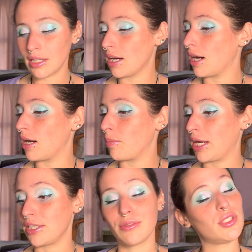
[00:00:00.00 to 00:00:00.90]
I
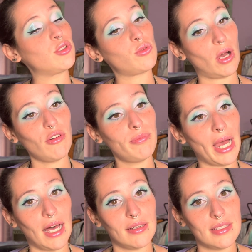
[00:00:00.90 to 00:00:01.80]
used 12
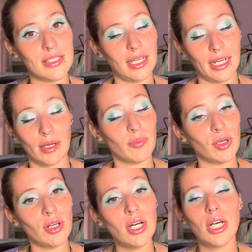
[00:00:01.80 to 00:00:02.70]
palettes in
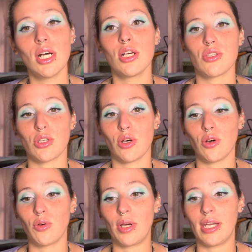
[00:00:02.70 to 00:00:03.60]
April.
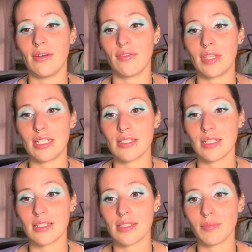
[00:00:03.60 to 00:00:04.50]
So if this
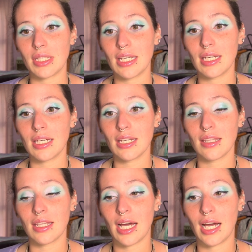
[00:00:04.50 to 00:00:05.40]
is something
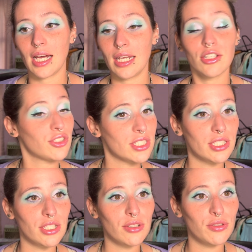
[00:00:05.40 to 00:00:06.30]
that interests
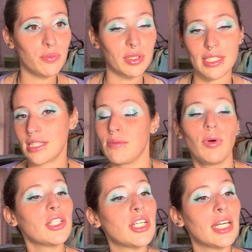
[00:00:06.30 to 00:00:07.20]
you, please keep
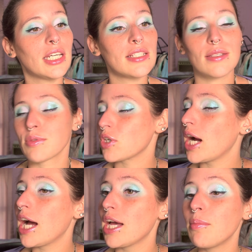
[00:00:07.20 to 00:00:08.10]
watching,
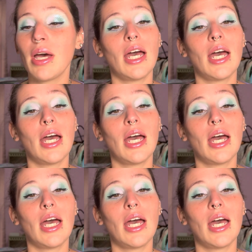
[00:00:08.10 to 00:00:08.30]
subscribe.